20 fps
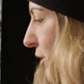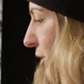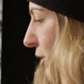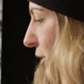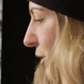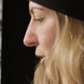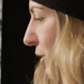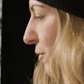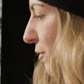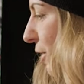done
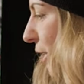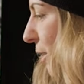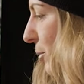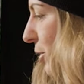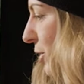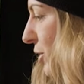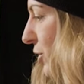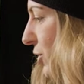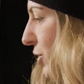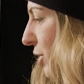a
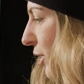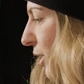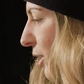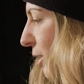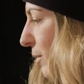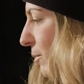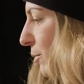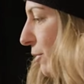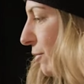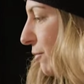fabulous
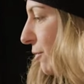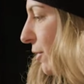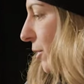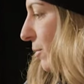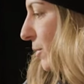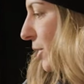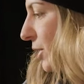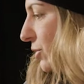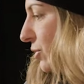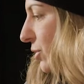job
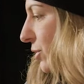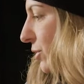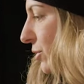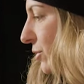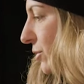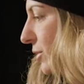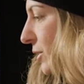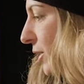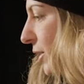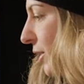from
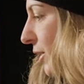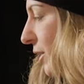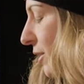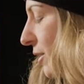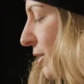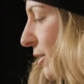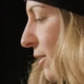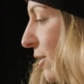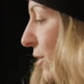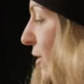introducing
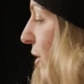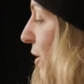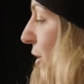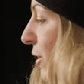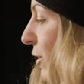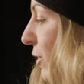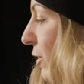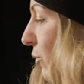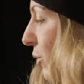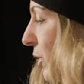
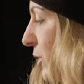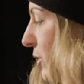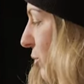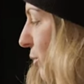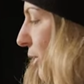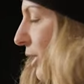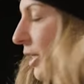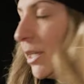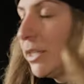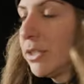the
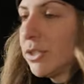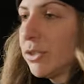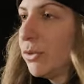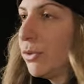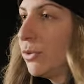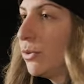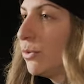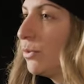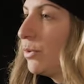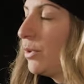120
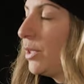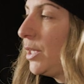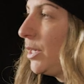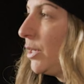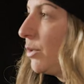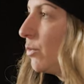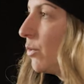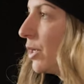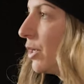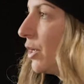to
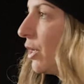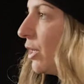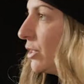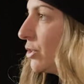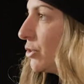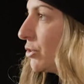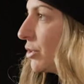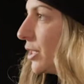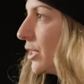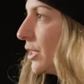the
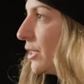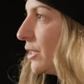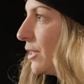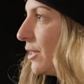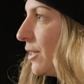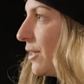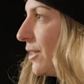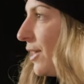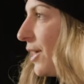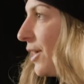100
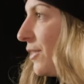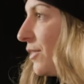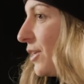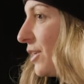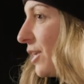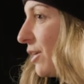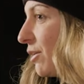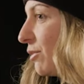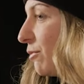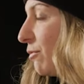and then
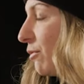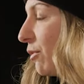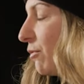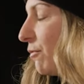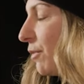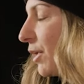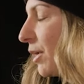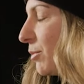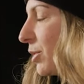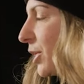now the full
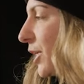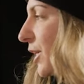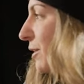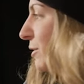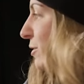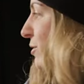family.